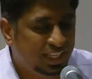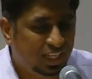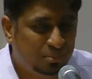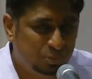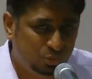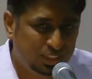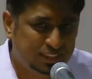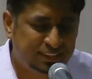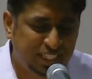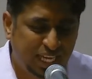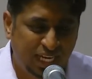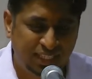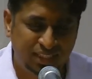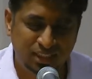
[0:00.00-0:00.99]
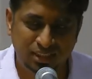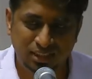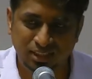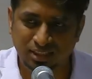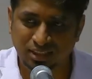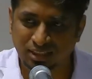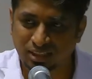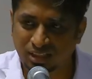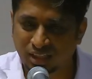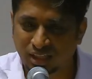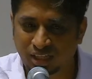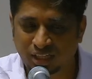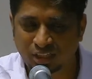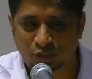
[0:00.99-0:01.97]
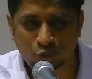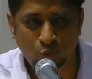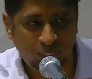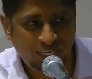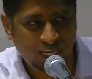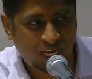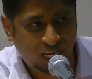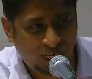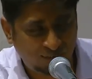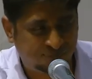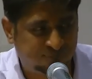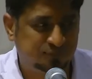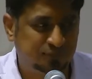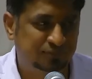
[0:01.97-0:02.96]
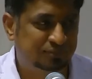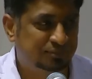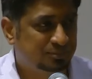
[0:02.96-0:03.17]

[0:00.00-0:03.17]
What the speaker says: D.L. Moody said, 2.5.